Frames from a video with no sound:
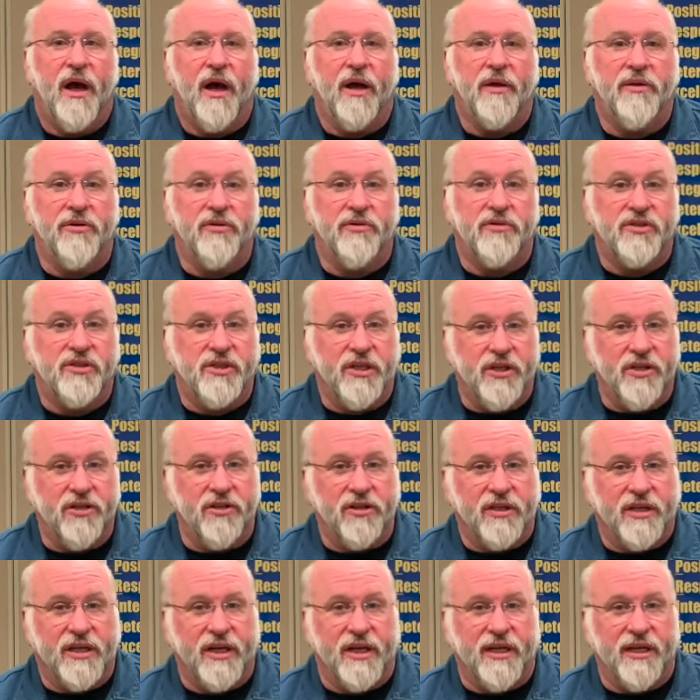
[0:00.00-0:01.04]
You senior
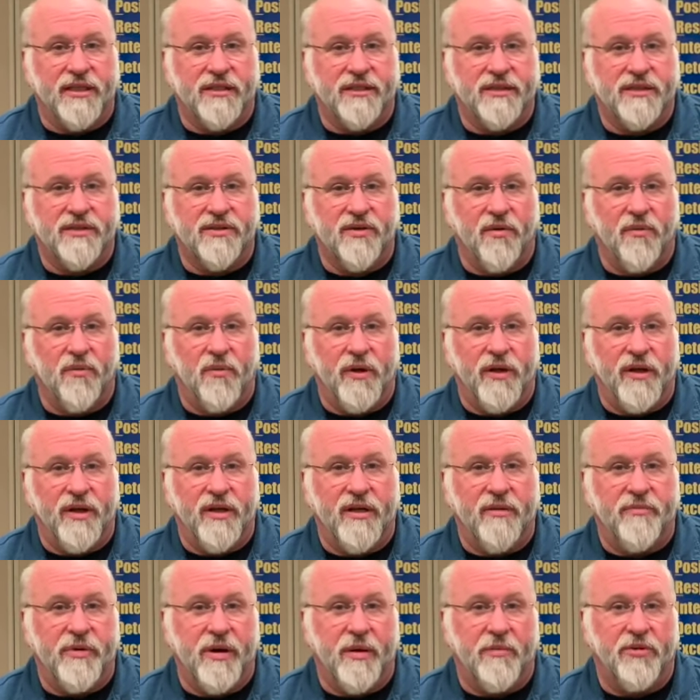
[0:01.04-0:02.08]
kids, we need
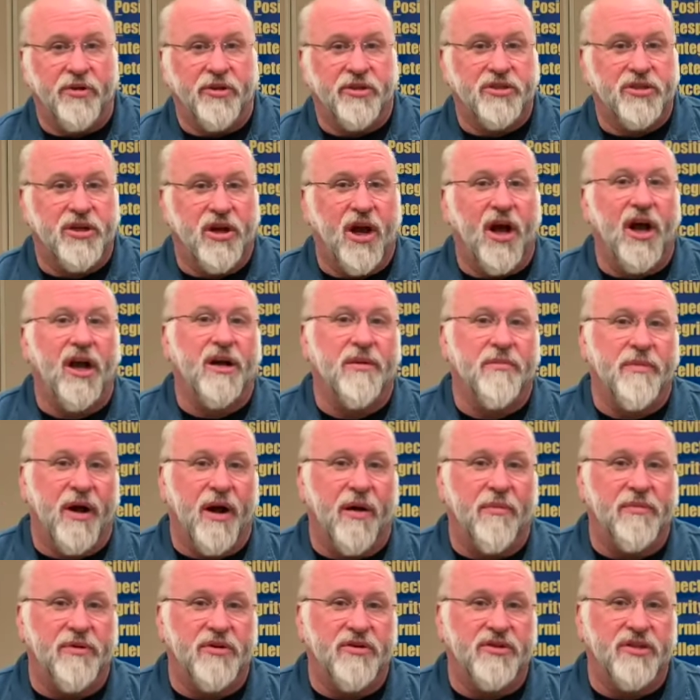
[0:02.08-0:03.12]
to be able to talk
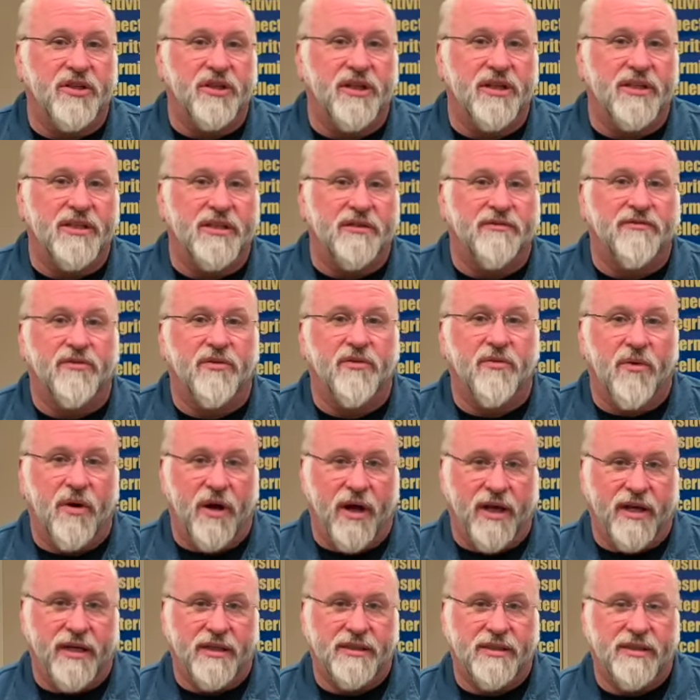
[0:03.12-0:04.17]
about music in different
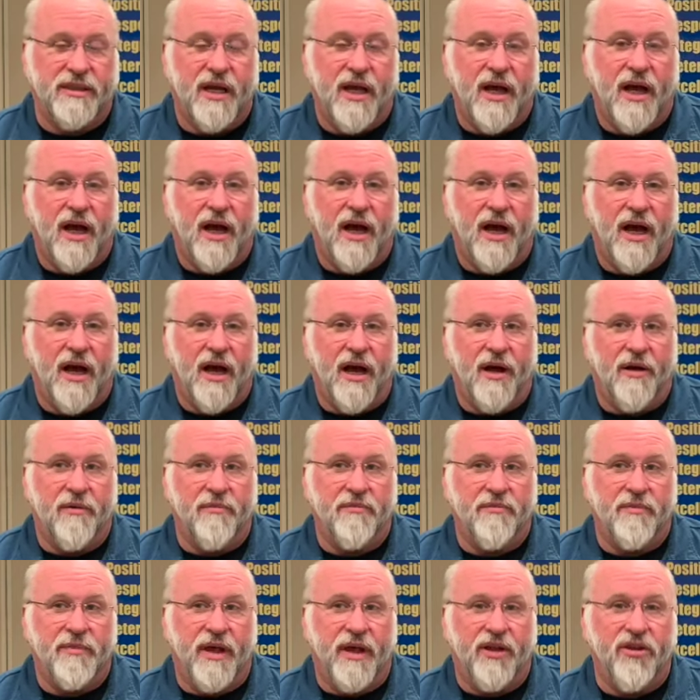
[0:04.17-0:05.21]
ways
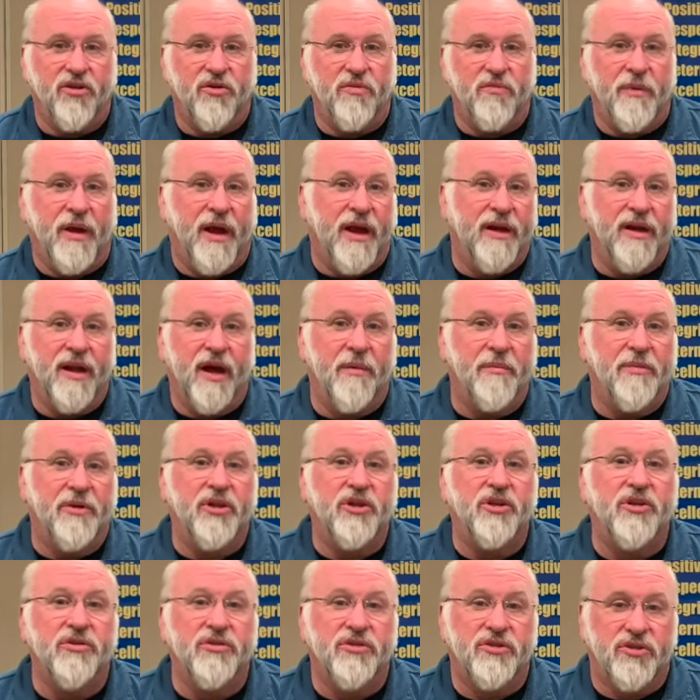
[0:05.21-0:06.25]
that you may not be
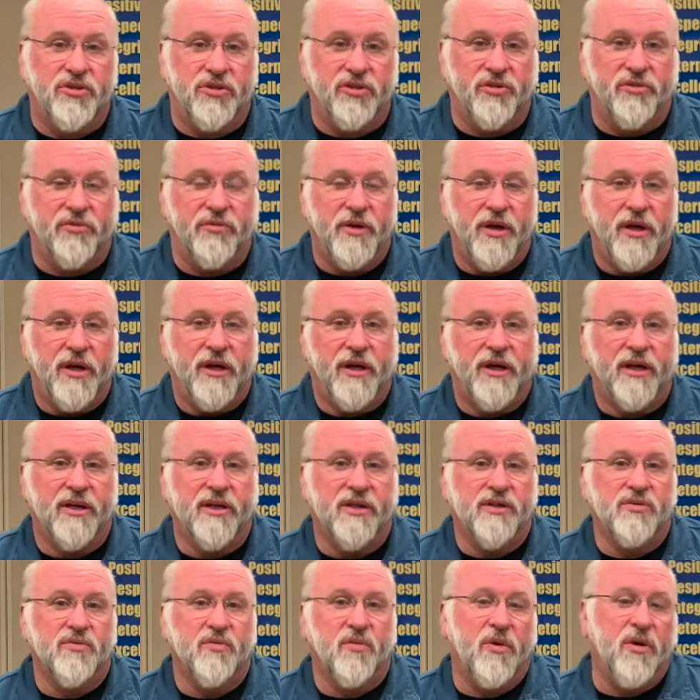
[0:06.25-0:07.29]
used to,
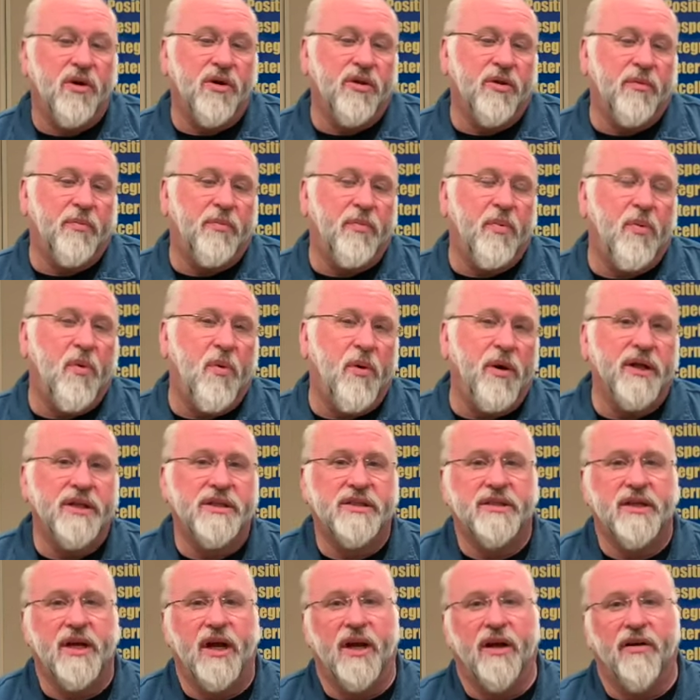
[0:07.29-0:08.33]
because one of the
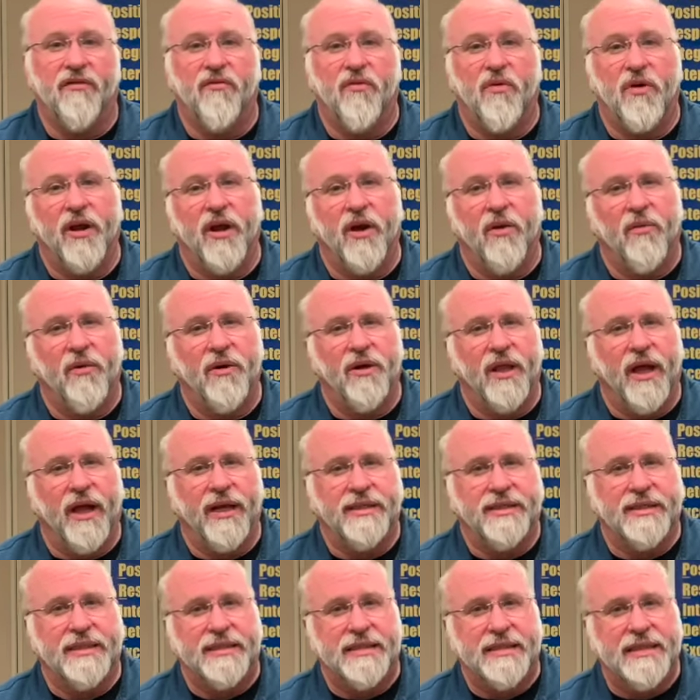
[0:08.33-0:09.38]
points of what I would like
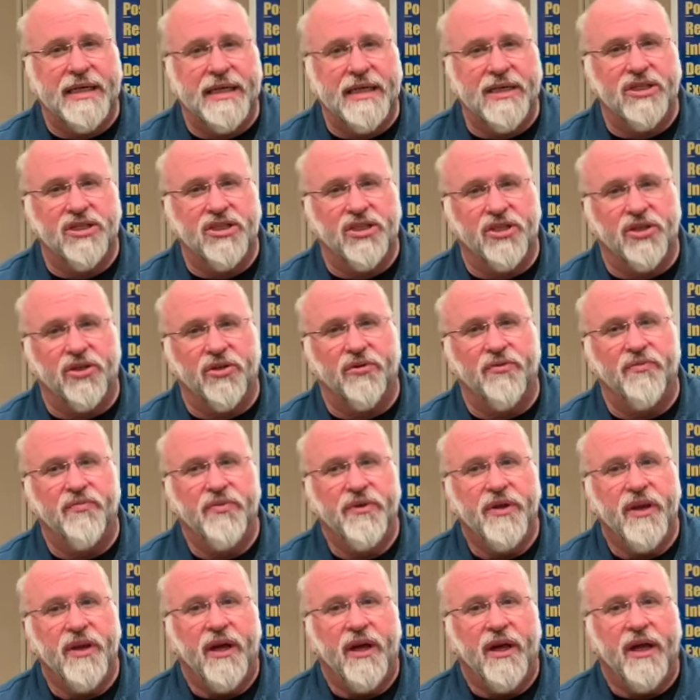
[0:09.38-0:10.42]
to teach you
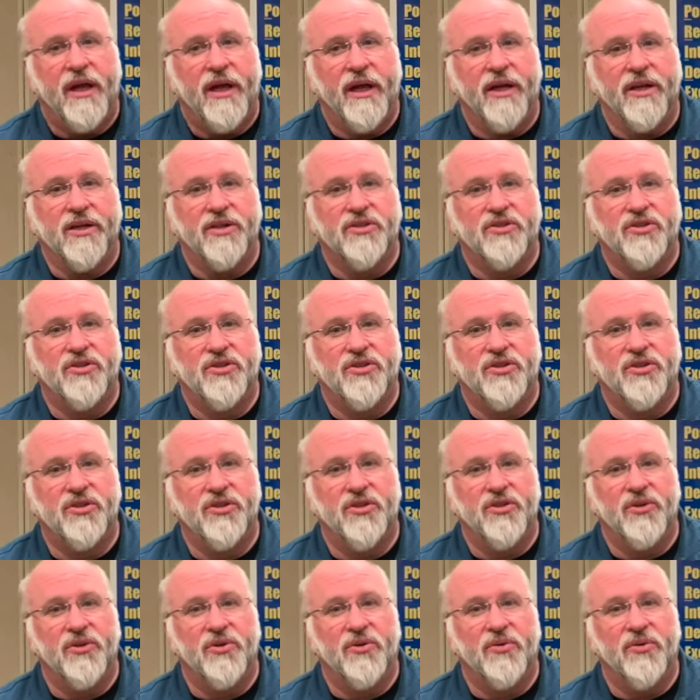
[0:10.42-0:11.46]
is
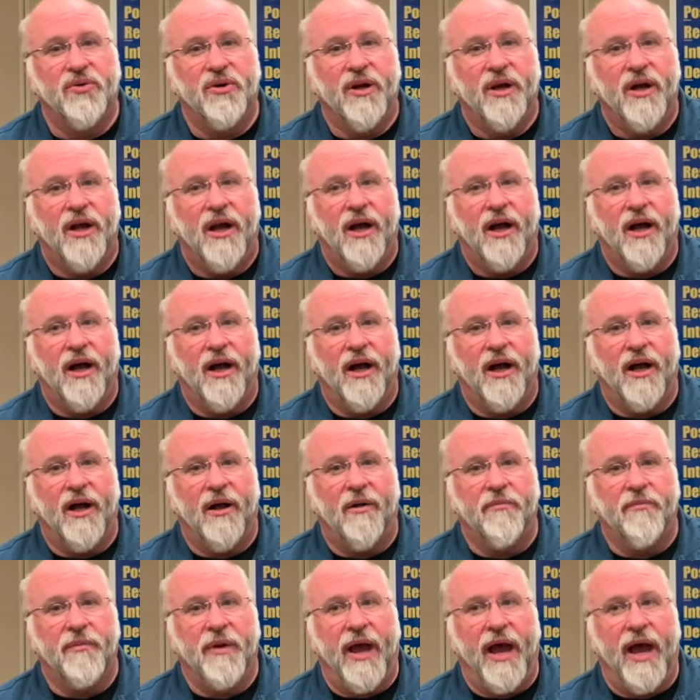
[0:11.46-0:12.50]
to
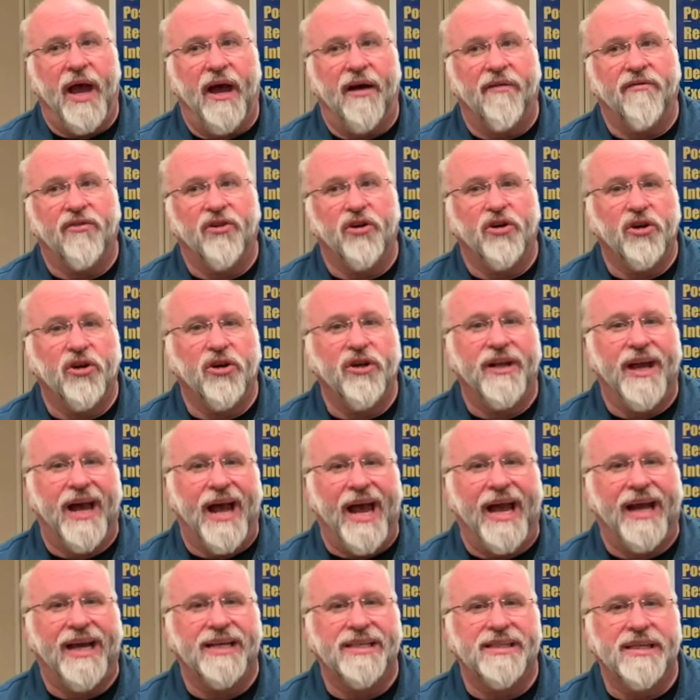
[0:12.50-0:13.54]
have good
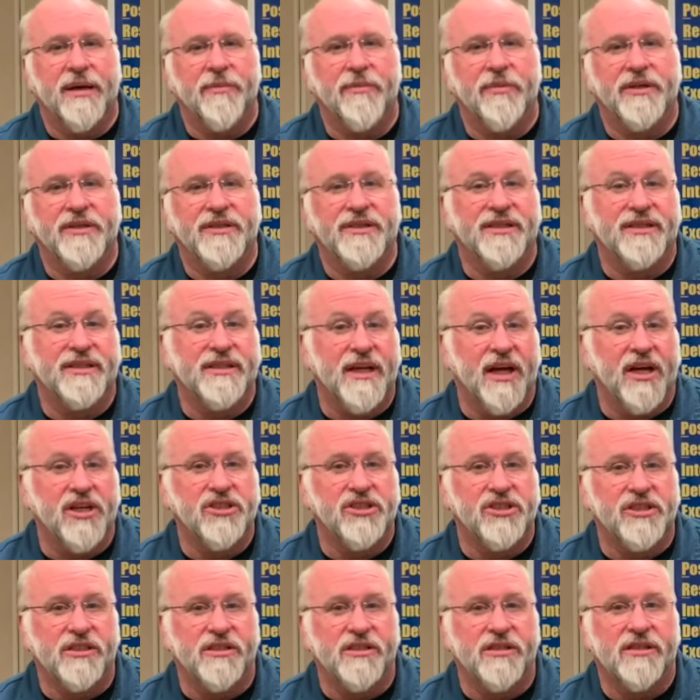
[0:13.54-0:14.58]
academic
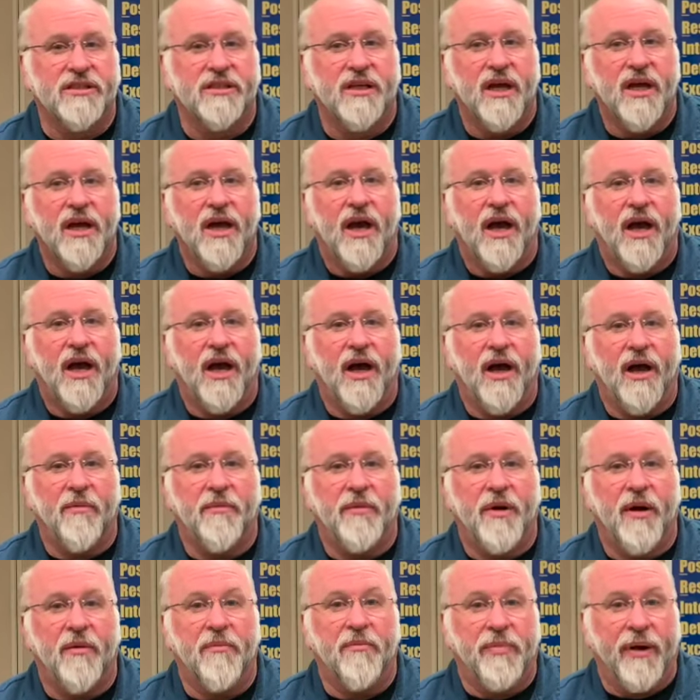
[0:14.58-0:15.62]
discussions
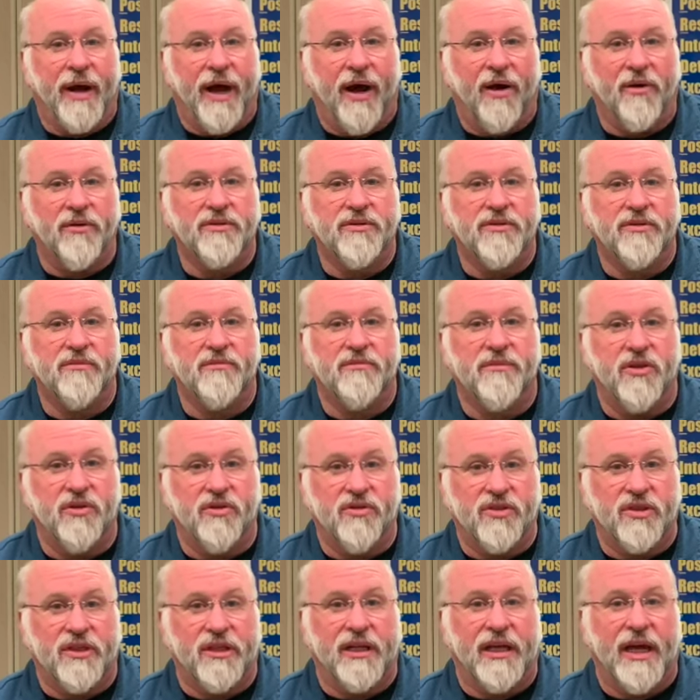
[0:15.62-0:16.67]
about
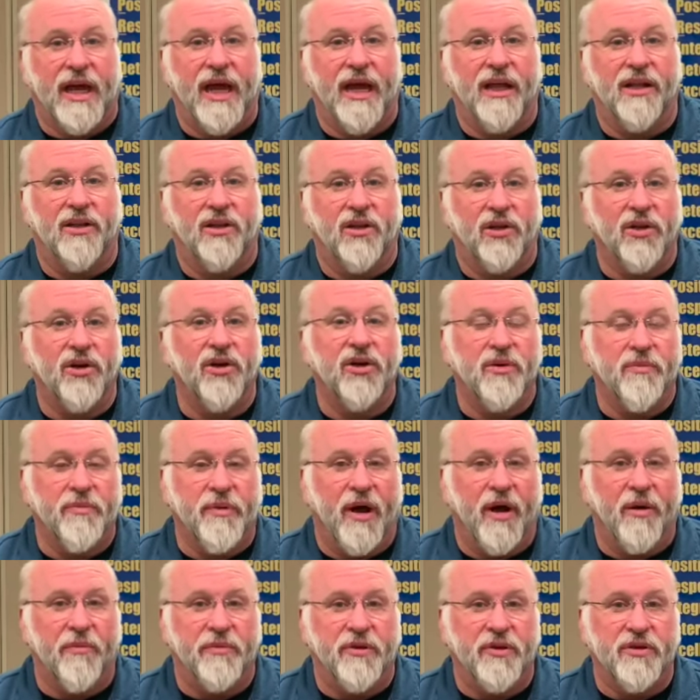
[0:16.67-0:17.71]
music and learn
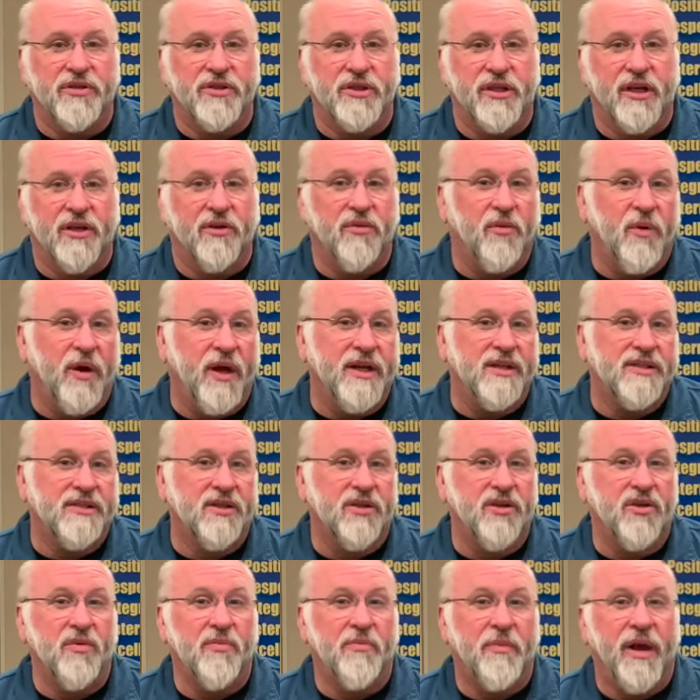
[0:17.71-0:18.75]
about music in ways
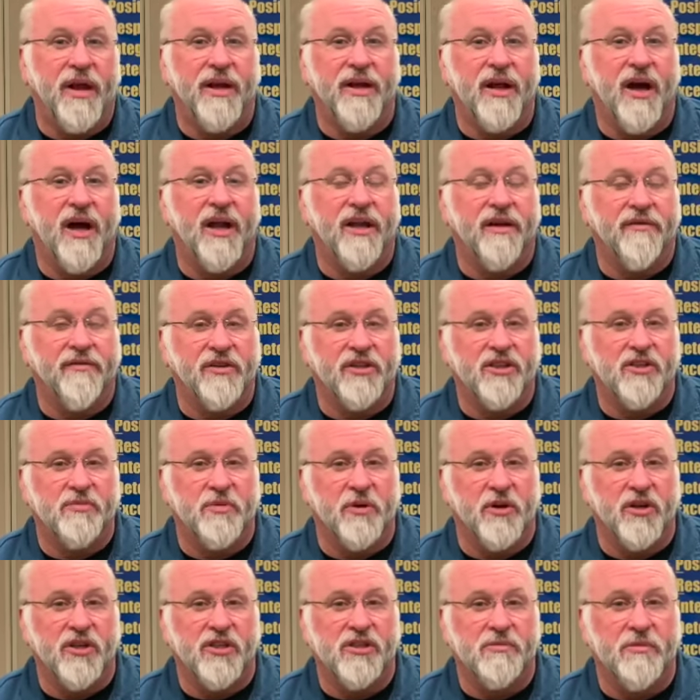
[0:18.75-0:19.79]
that you may not have
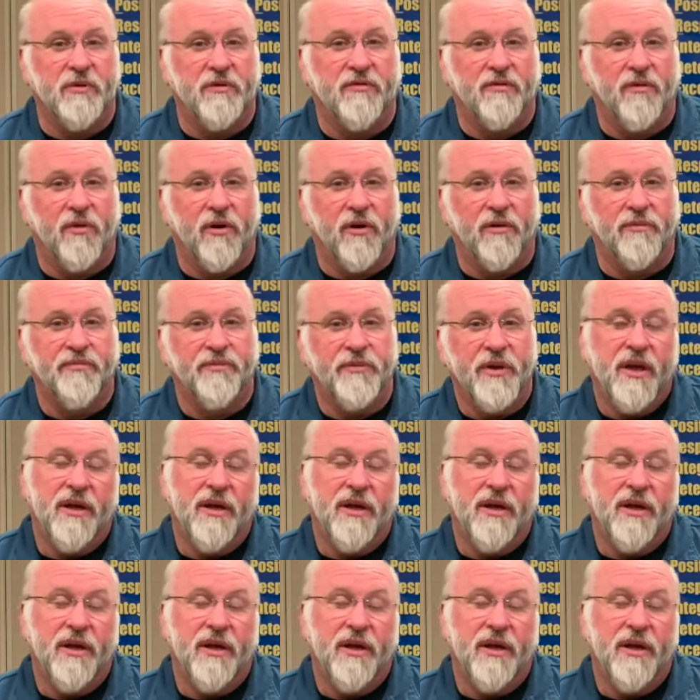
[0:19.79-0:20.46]
experienced before.